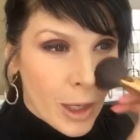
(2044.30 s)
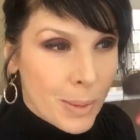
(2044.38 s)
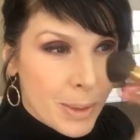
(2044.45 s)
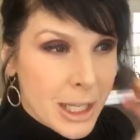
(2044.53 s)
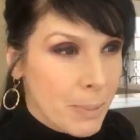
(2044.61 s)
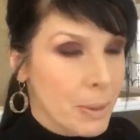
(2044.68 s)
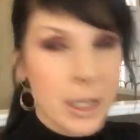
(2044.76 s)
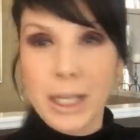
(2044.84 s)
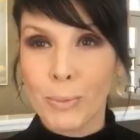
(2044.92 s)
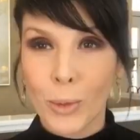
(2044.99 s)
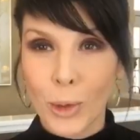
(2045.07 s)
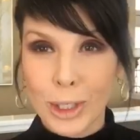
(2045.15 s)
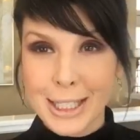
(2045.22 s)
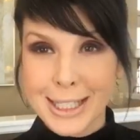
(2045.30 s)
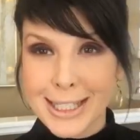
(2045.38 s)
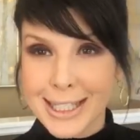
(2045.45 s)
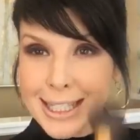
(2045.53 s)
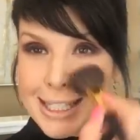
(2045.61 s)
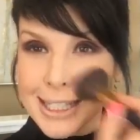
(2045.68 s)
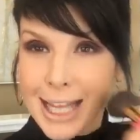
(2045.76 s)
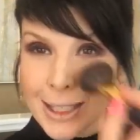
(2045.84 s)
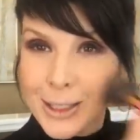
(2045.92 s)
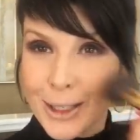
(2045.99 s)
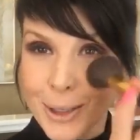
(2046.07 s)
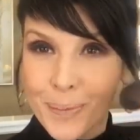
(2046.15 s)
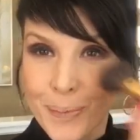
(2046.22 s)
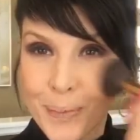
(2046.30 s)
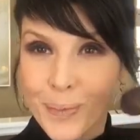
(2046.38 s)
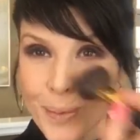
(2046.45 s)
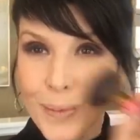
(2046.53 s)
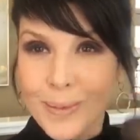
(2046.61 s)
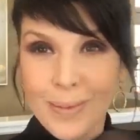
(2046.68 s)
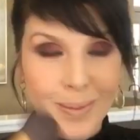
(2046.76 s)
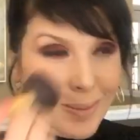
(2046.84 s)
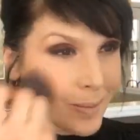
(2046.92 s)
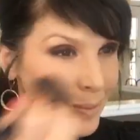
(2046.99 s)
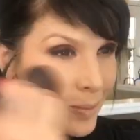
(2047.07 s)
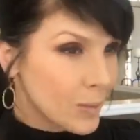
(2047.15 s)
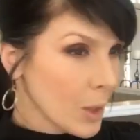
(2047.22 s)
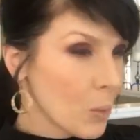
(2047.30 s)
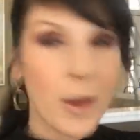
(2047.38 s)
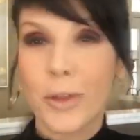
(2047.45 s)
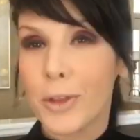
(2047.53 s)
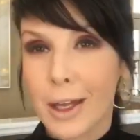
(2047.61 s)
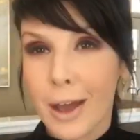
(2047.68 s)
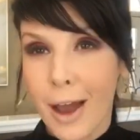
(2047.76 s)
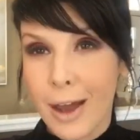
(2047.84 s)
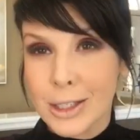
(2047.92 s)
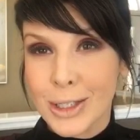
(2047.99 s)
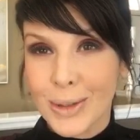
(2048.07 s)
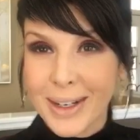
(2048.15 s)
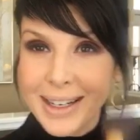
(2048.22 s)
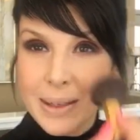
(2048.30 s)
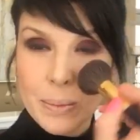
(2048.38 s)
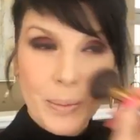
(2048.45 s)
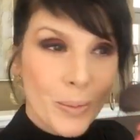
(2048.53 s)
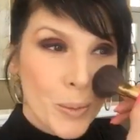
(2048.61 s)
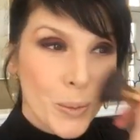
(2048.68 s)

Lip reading: I'm keeping it more to the center rather than contouring.